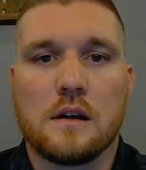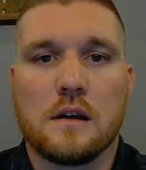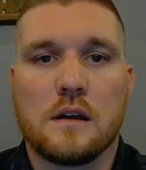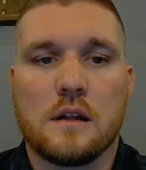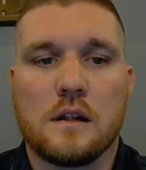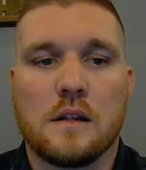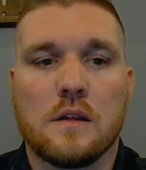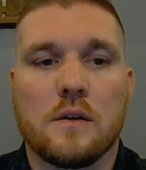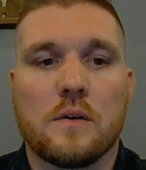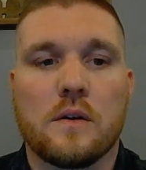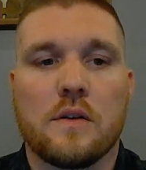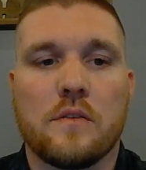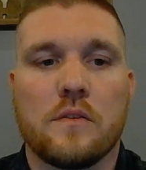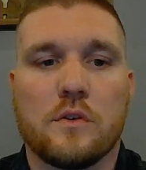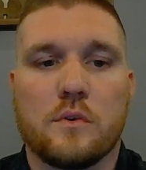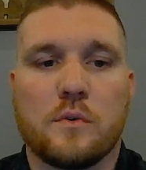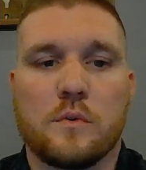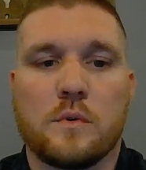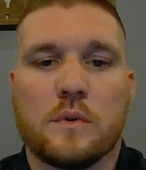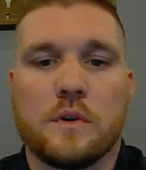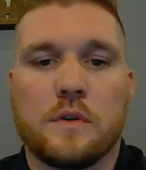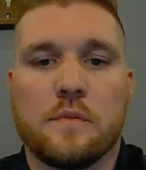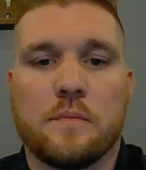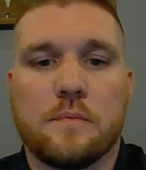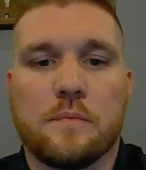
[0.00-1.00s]
Hello
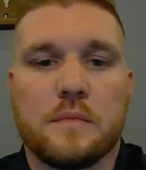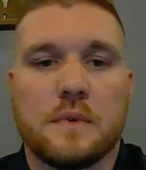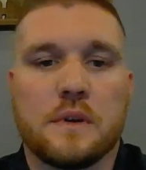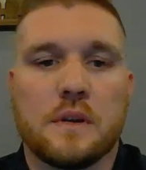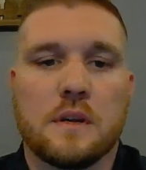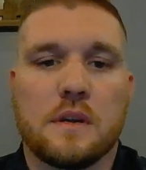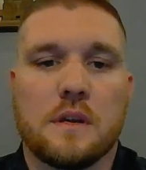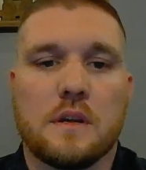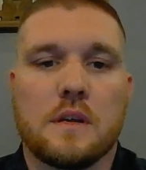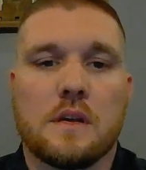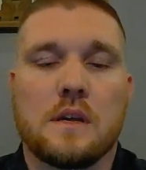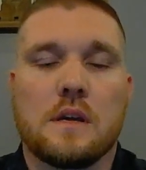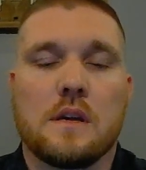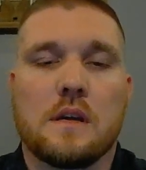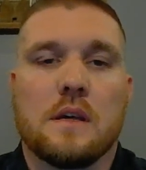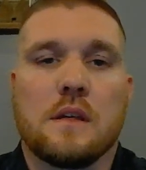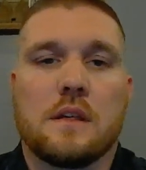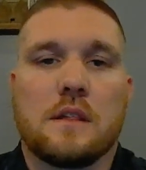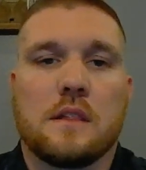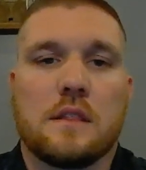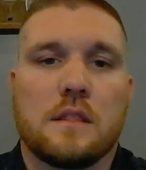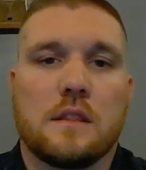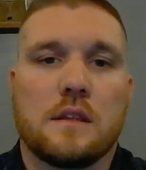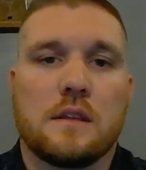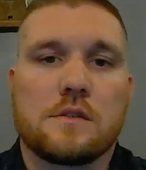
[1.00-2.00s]
everyone.
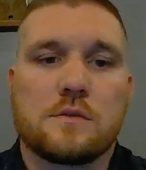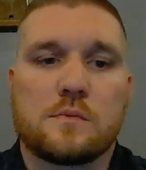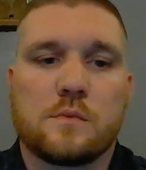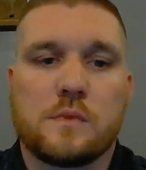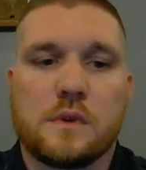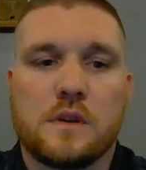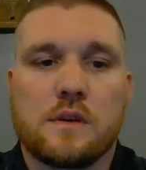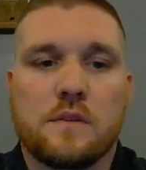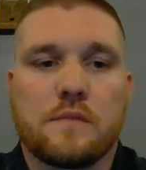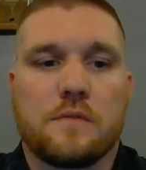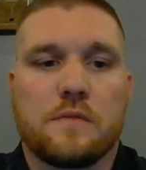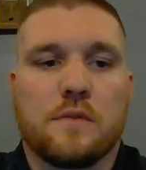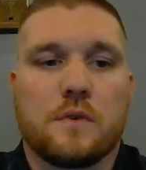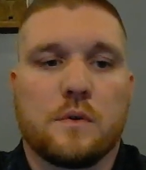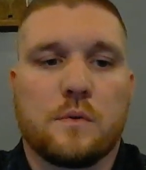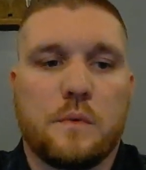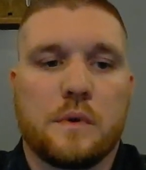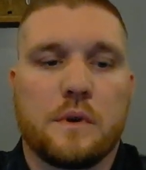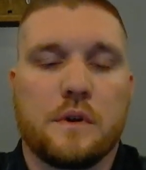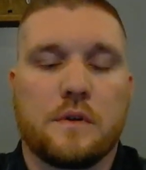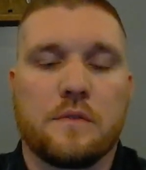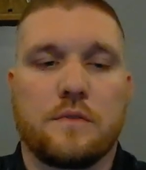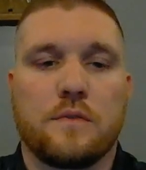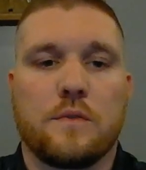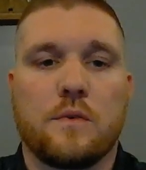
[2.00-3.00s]
This week for
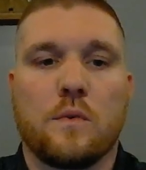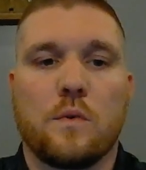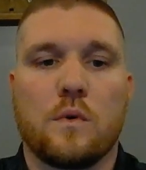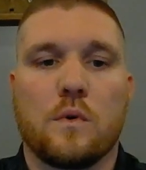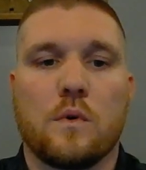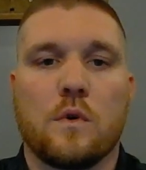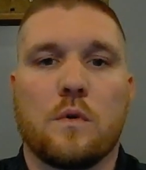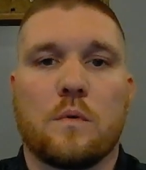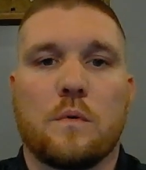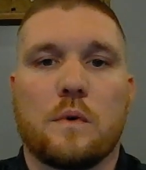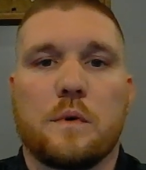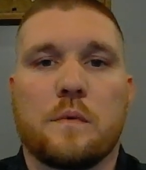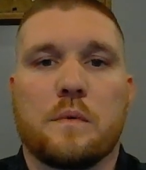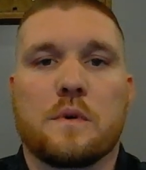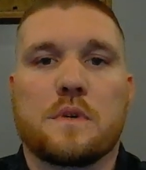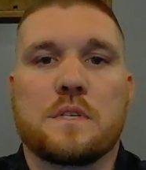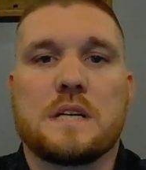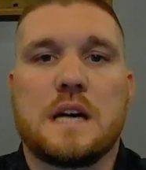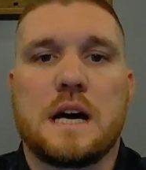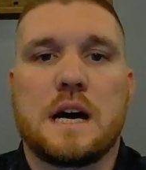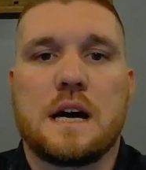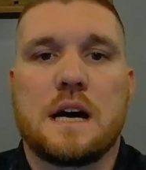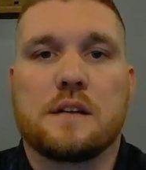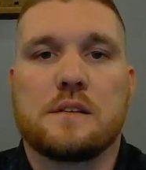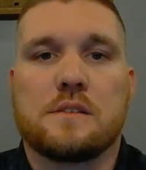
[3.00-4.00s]
week 4 we were
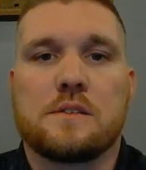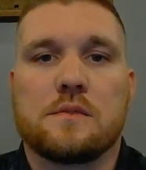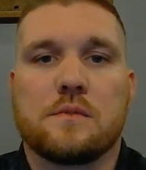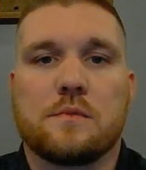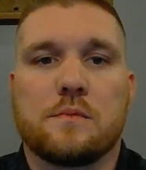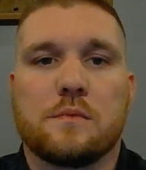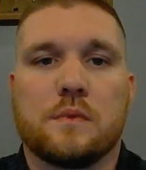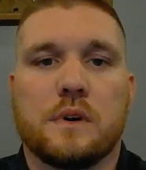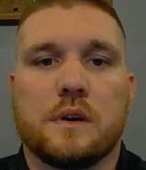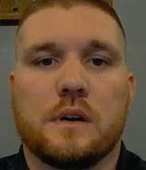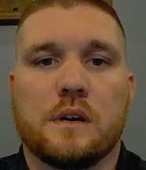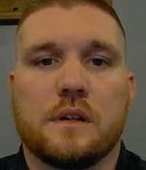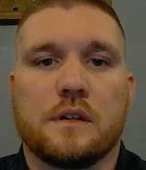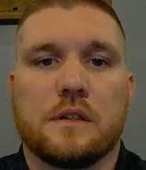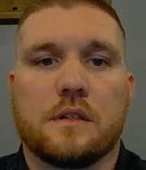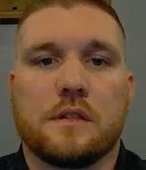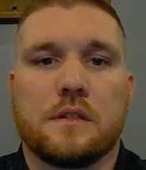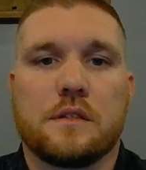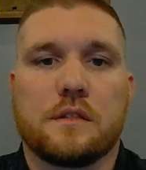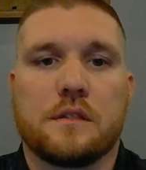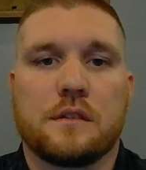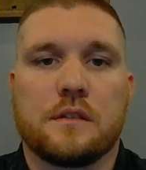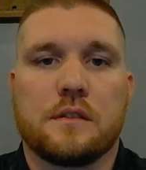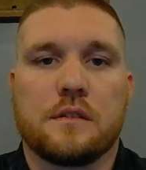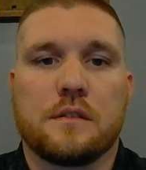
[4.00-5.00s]
tasked
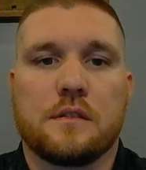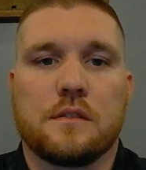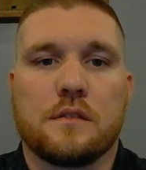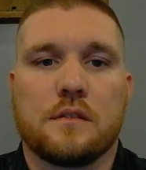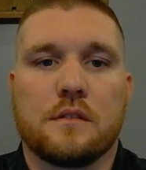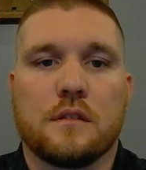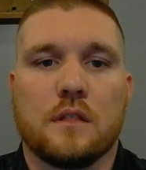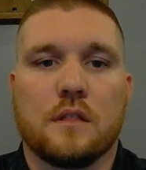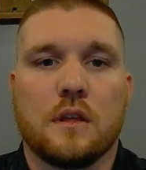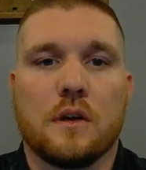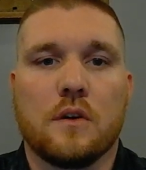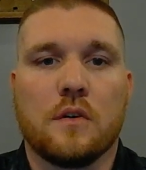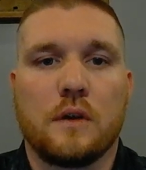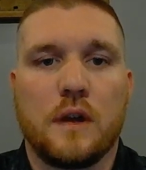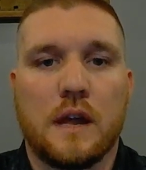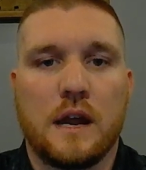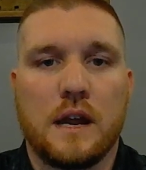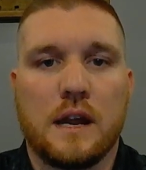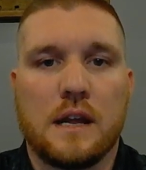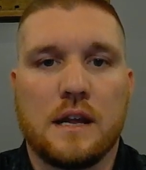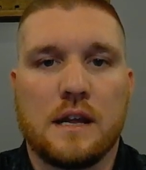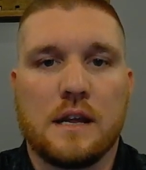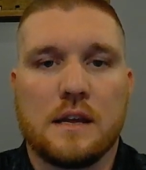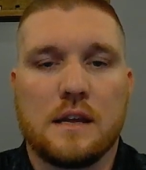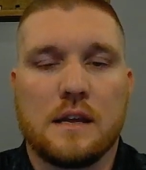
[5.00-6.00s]
with
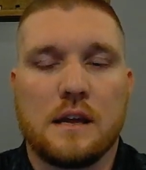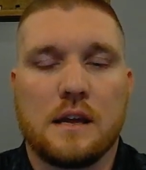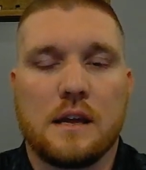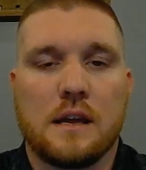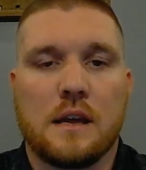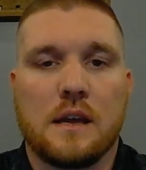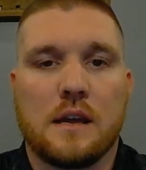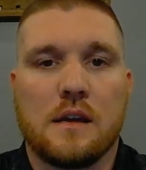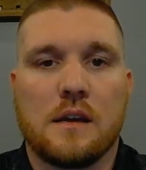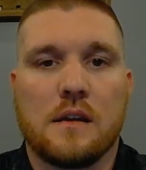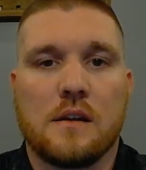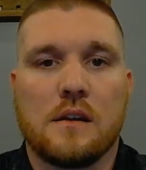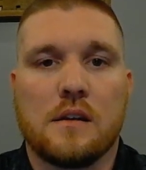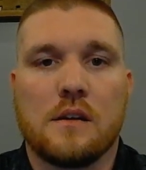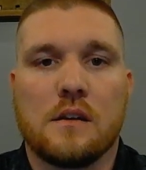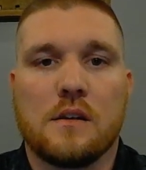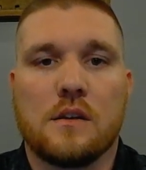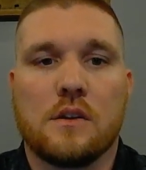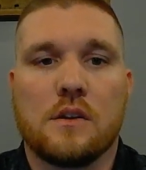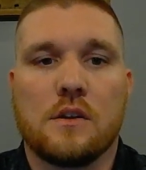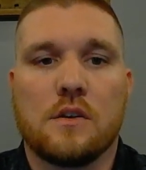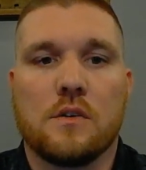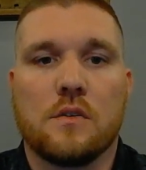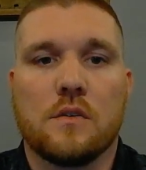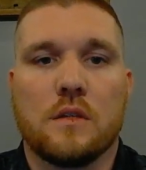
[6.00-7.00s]
locating and
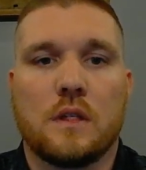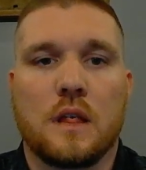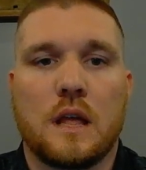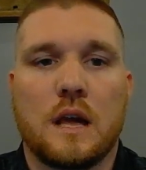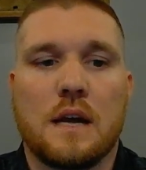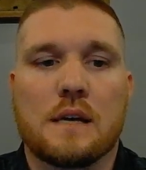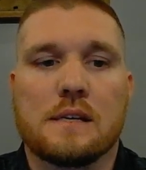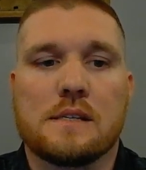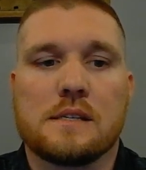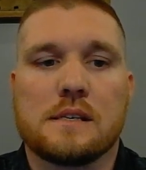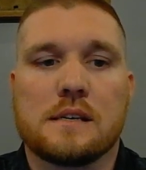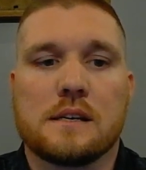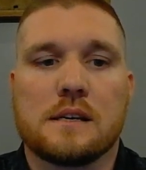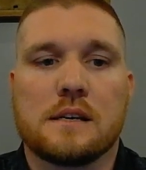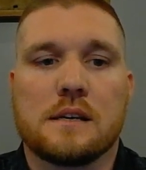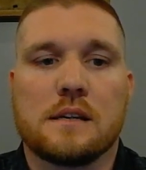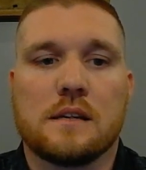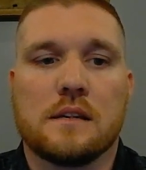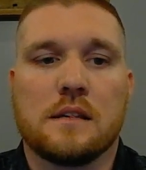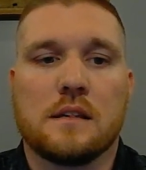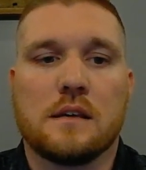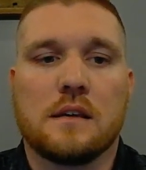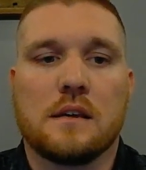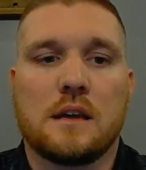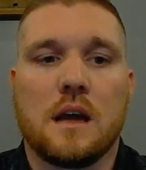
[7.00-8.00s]

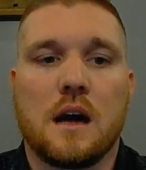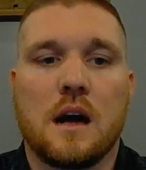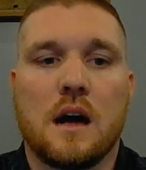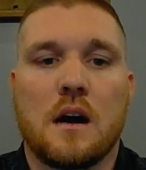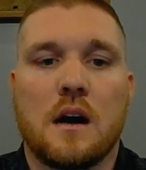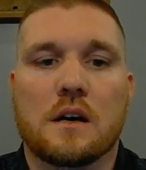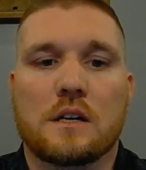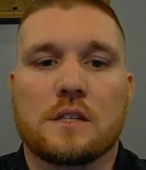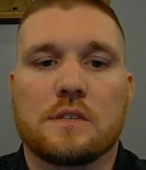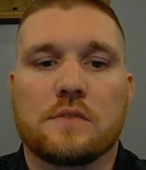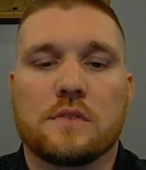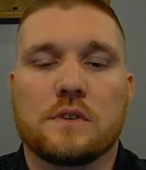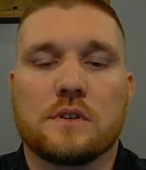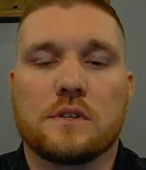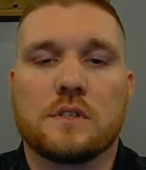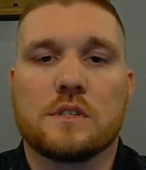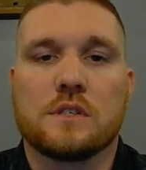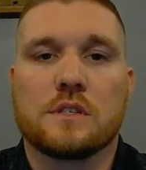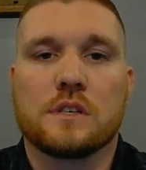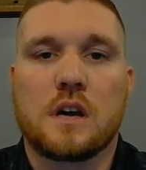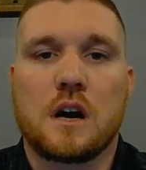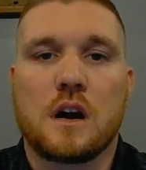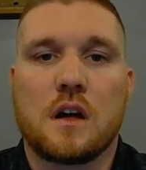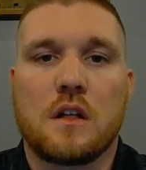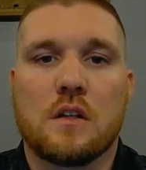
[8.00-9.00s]
utilizing the Oxford
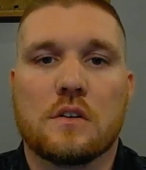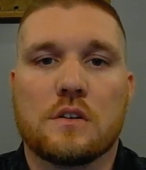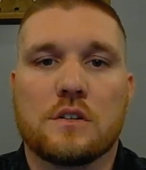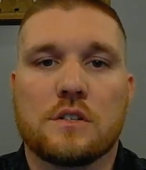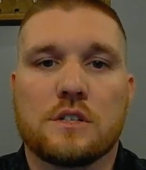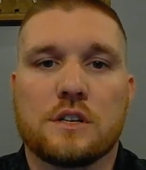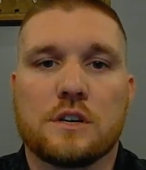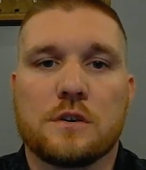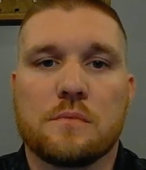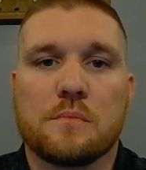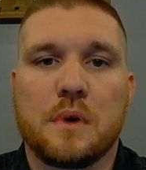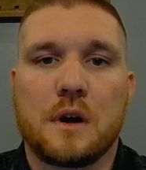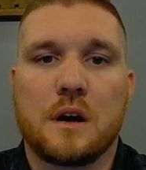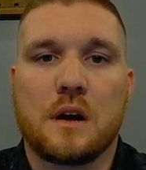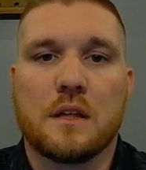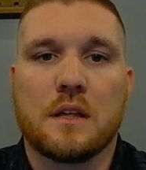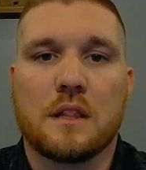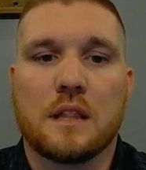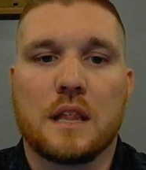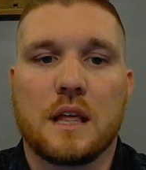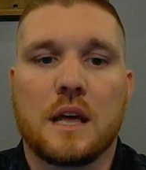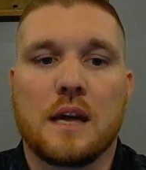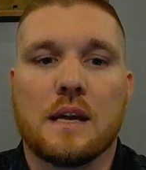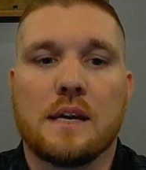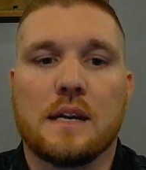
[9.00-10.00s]
Scholarship
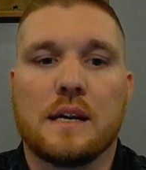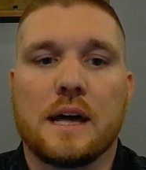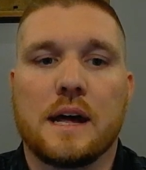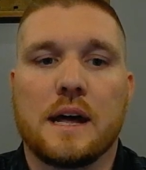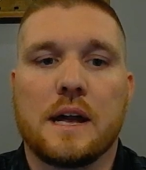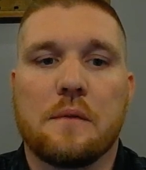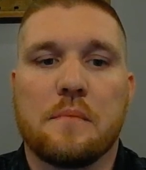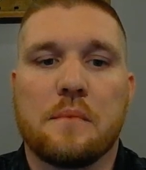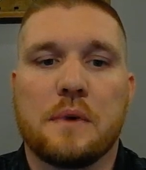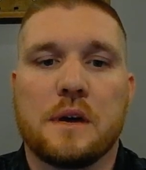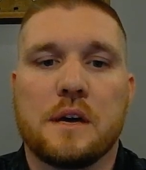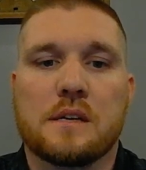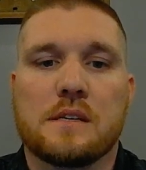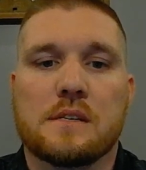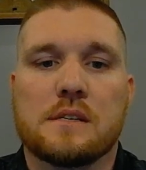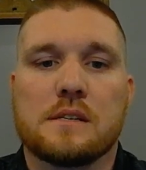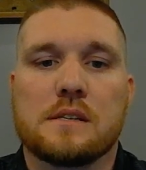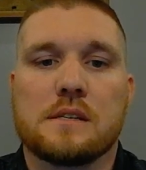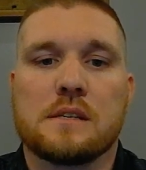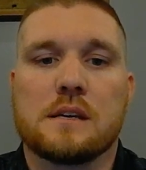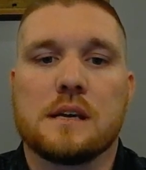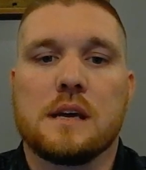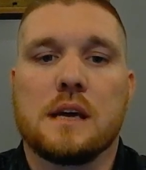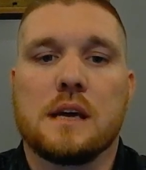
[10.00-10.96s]
online database